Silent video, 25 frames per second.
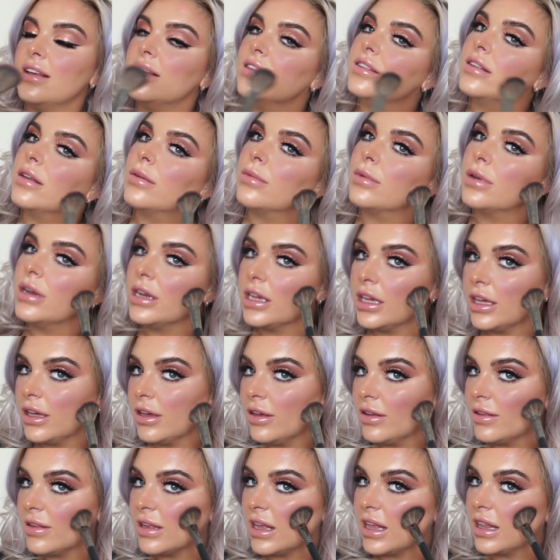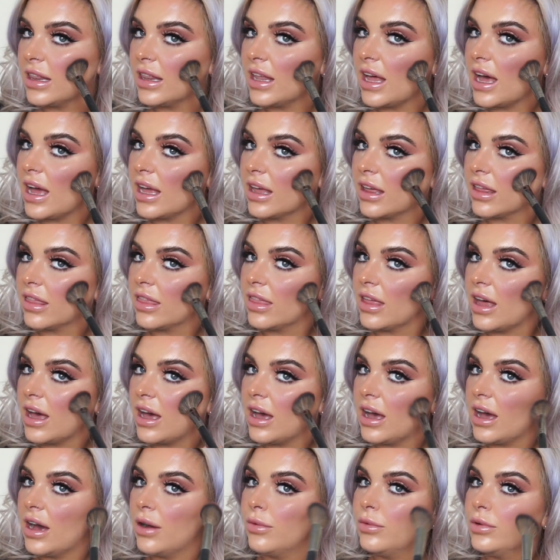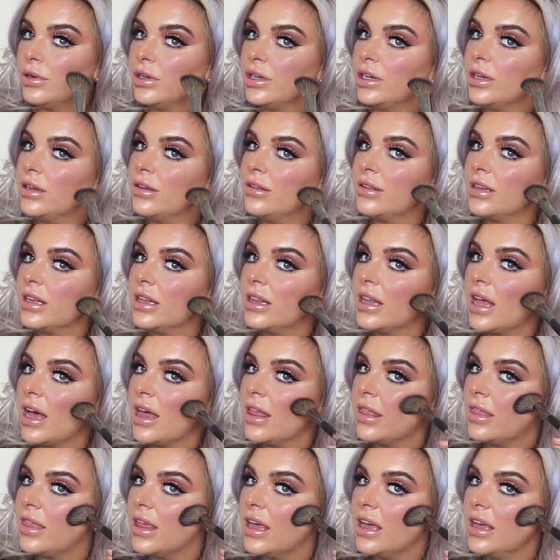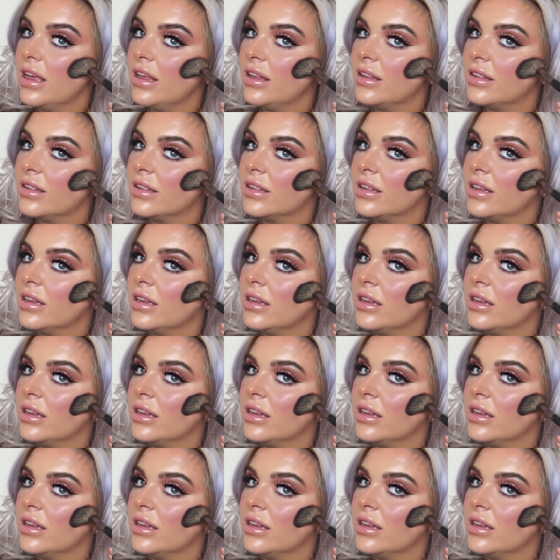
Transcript: So I'm going to use it like that. I wouldn't use it like this.